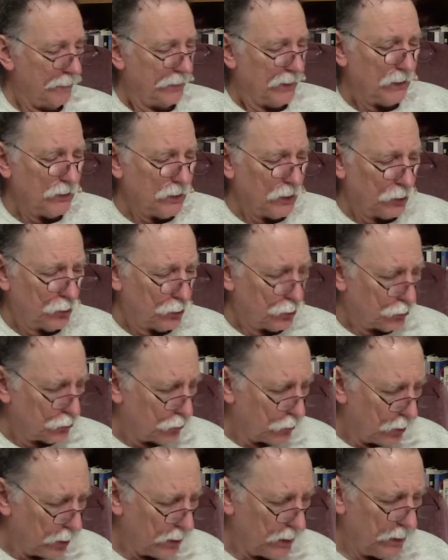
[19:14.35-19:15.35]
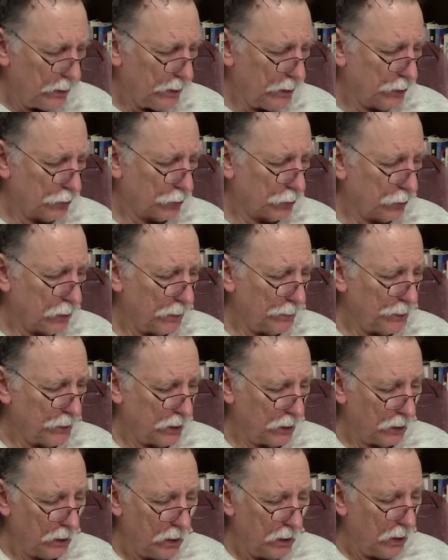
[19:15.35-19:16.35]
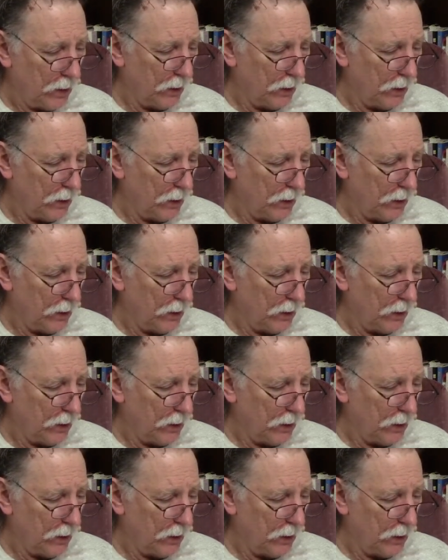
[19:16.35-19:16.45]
This extraordinary description